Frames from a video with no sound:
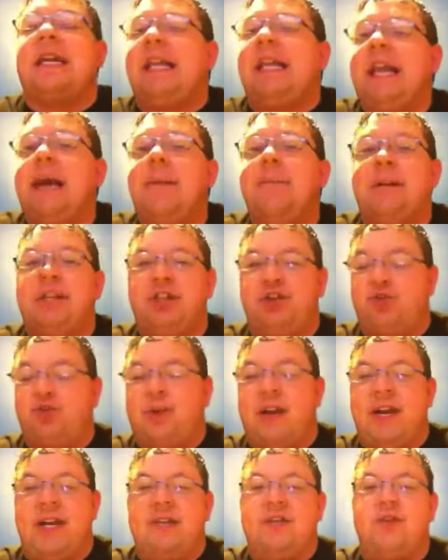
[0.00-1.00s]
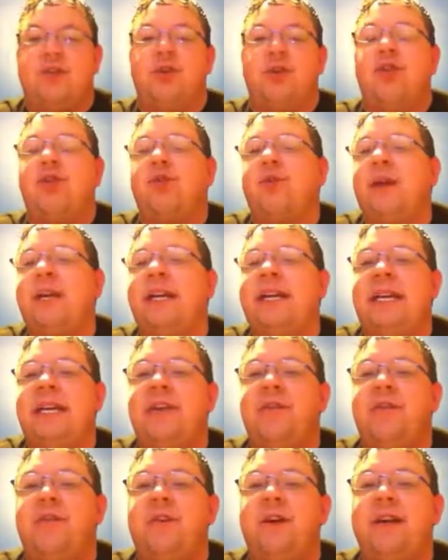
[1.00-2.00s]
lemon drinks or three
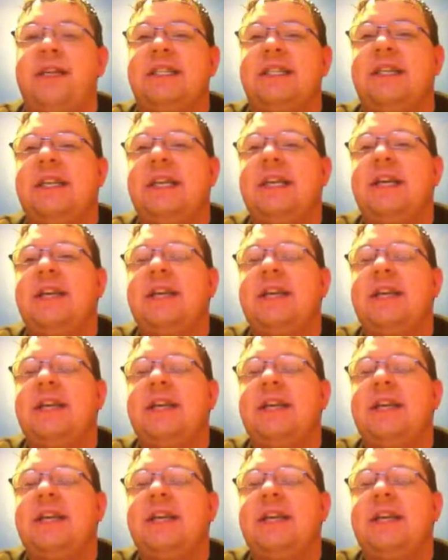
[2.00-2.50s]
different